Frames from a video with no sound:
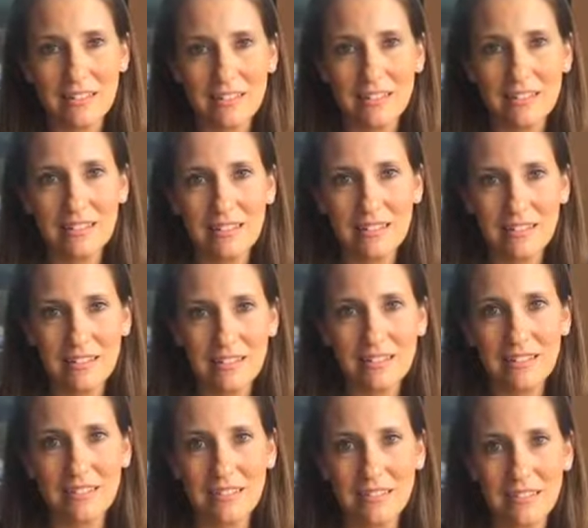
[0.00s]
that is also
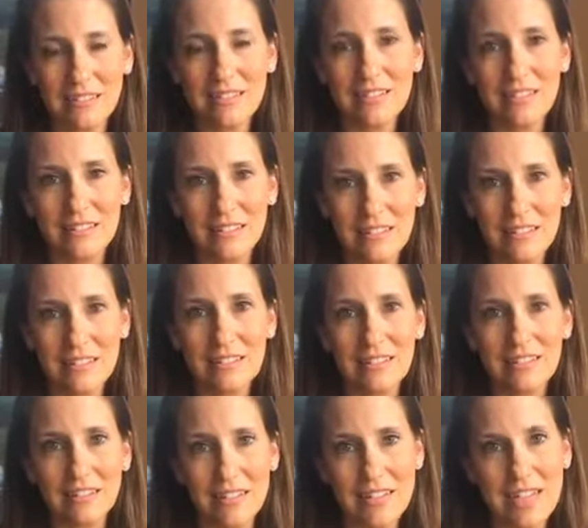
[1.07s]
how she had received it one
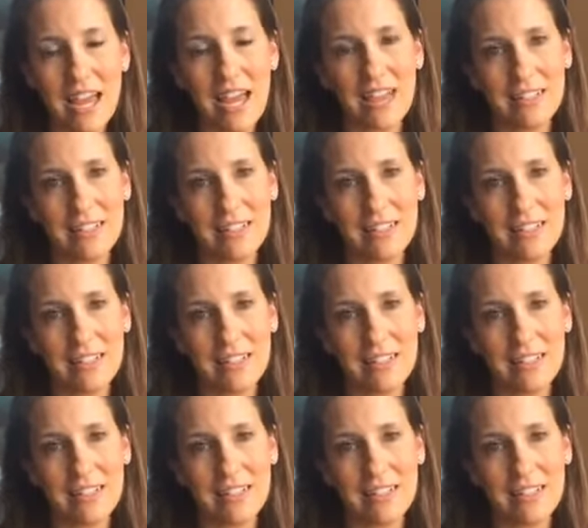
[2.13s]
time before.